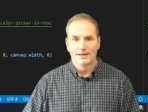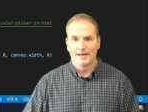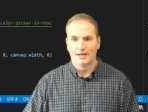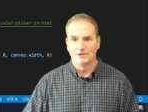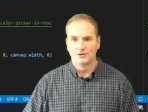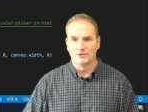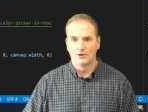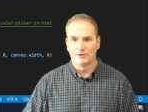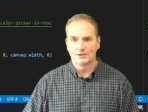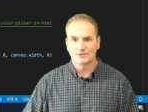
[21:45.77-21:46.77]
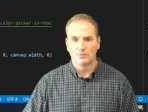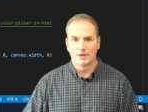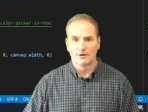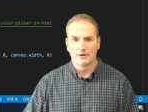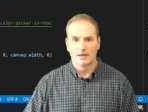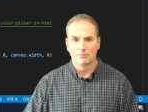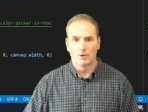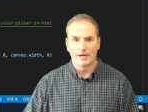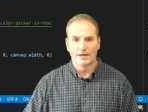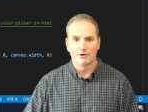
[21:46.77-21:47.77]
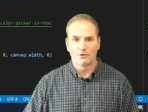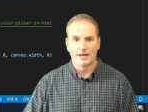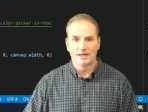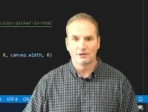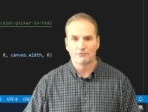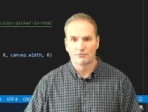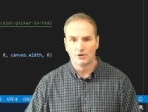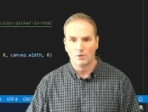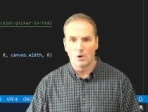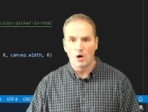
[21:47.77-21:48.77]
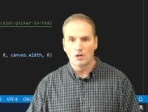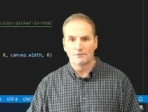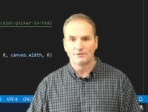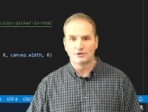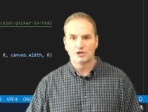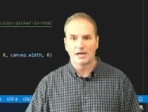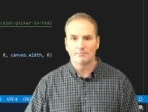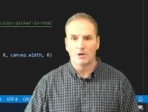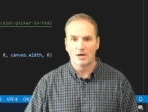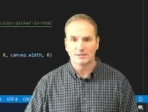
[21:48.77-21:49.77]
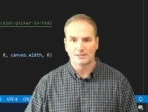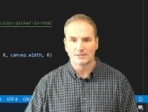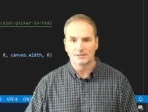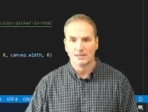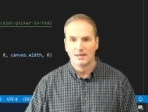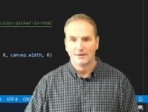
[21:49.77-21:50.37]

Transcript: and you'll notice we're iterating through all of the checkboxes